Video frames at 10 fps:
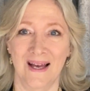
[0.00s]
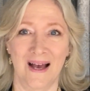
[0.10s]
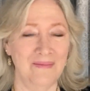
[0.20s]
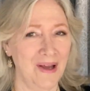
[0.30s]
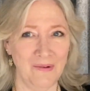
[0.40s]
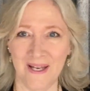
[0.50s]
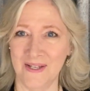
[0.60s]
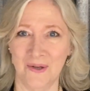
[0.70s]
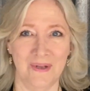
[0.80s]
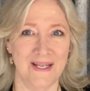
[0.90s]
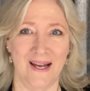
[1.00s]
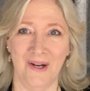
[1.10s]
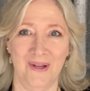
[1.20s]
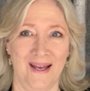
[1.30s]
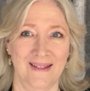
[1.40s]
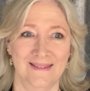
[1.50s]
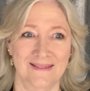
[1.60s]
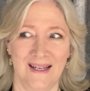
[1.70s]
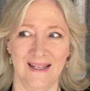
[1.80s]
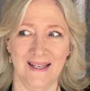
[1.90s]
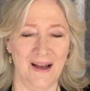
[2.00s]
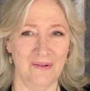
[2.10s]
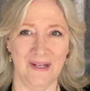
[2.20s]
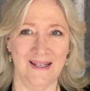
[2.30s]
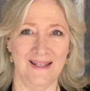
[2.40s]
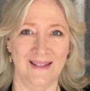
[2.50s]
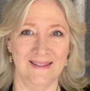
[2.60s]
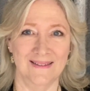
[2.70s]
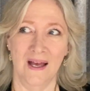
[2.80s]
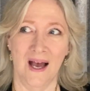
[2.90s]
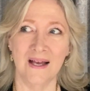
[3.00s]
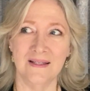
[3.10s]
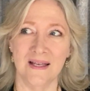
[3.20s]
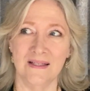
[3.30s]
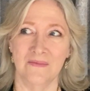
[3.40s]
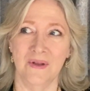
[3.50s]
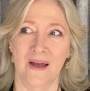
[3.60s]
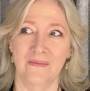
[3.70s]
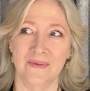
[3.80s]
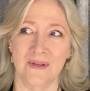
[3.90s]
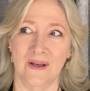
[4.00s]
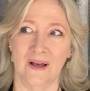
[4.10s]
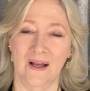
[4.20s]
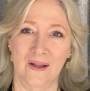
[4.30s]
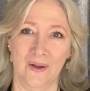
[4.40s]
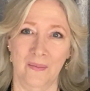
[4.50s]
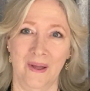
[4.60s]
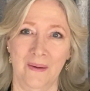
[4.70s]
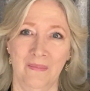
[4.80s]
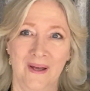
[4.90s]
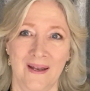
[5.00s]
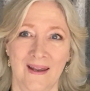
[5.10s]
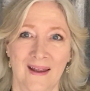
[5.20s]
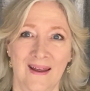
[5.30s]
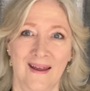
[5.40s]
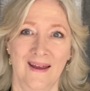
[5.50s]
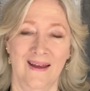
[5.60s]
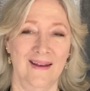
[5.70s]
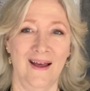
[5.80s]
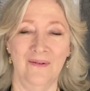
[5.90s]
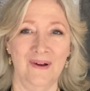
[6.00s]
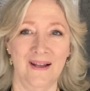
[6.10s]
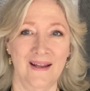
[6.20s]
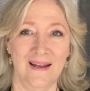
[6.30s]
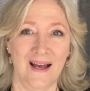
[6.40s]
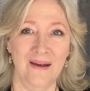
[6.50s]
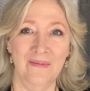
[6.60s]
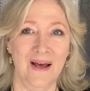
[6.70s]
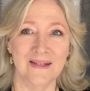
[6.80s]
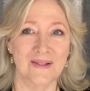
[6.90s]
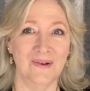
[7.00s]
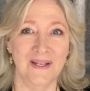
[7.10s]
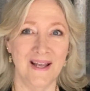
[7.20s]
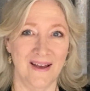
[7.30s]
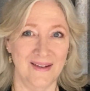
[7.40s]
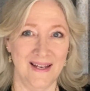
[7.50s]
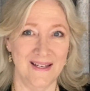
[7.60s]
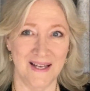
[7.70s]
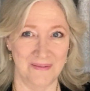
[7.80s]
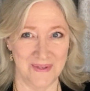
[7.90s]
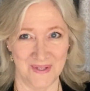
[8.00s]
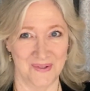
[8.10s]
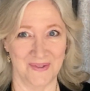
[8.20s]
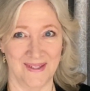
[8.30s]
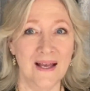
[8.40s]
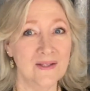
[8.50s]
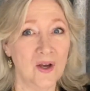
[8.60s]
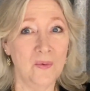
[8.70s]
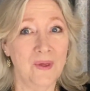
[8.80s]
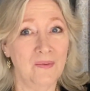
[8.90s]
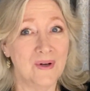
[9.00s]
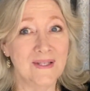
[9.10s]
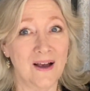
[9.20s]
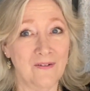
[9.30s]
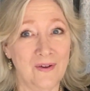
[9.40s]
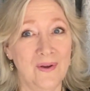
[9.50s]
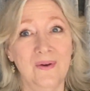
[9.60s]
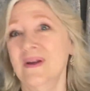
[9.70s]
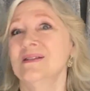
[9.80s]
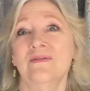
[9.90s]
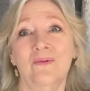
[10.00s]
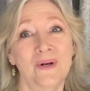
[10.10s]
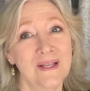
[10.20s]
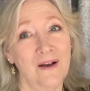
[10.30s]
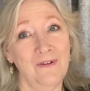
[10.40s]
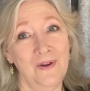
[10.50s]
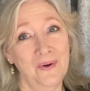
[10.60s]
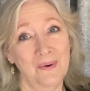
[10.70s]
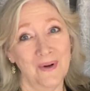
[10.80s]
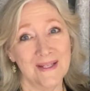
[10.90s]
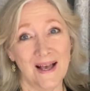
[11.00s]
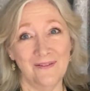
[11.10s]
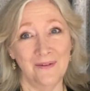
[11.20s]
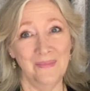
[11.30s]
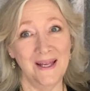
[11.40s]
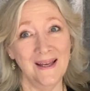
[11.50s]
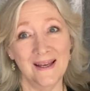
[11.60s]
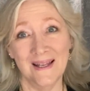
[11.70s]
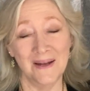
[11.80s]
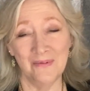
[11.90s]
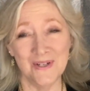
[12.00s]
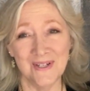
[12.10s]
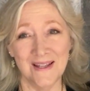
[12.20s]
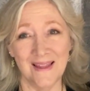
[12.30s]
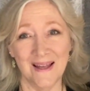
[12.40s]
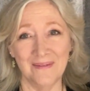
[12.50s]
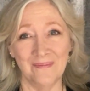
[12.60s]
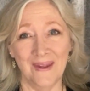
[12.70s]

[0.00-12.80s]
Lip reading: I'm not ready to retire yet. Not really. I say sometimes a little bit, but not really. I'm not slowing down anytime soon. So I hope that works out for you, because if it works out for you, it works out for me, and I appreciate that.